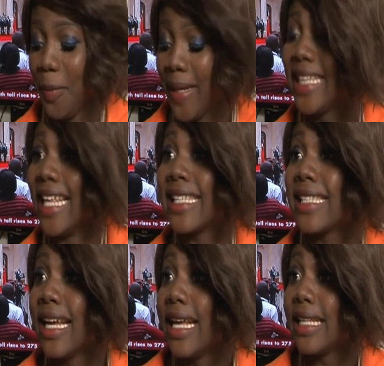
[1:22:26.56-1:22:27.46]
You mean this?
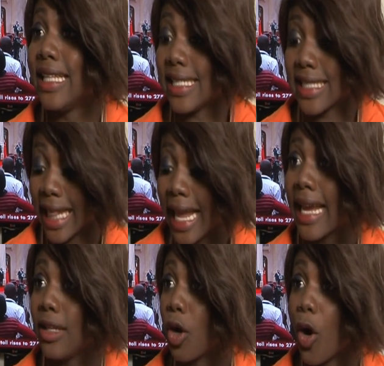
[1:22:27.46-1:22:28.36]
This
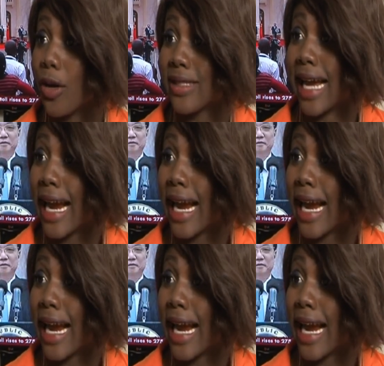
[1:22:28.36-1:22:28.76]
thing you call